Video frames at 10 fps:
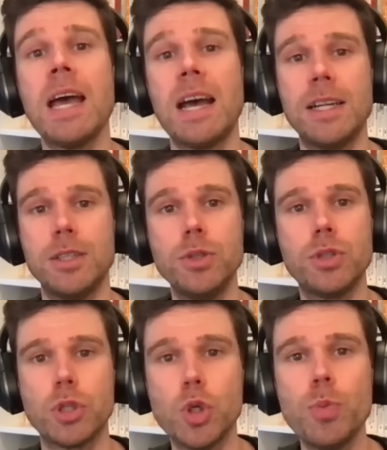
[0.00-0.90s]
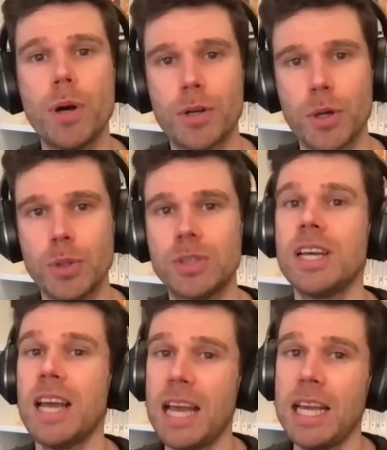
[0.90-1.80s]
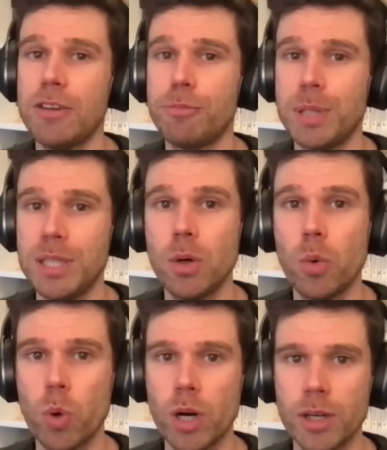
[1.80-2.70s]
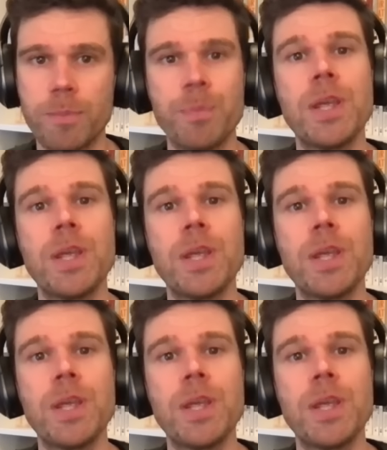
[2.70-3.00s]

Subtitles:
and use the coupon code AFP1.